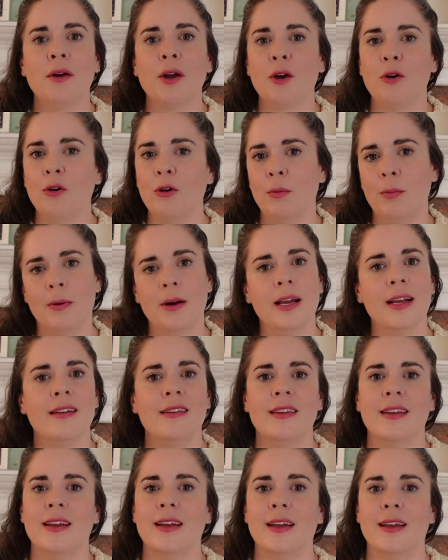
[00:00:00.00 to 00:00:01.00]

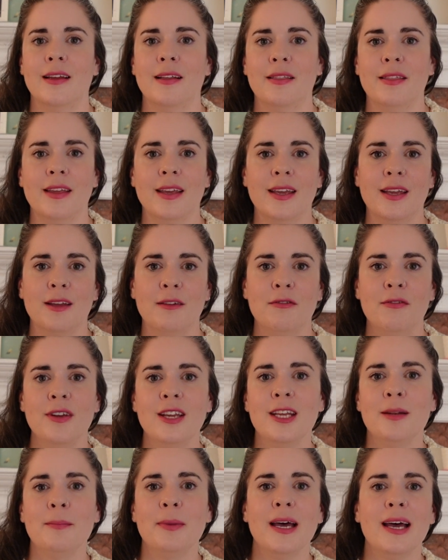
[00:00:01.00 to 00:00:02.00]
incorporating the
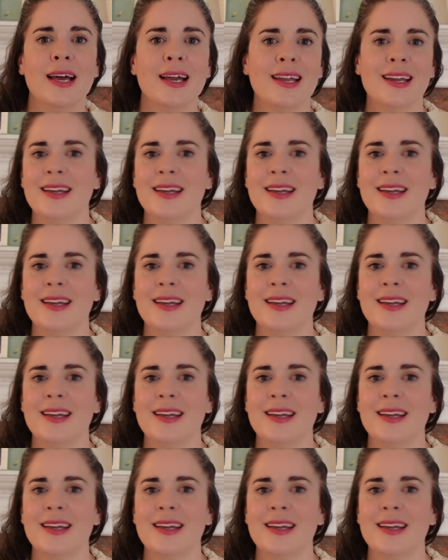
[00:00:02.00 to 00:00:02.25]
feedback,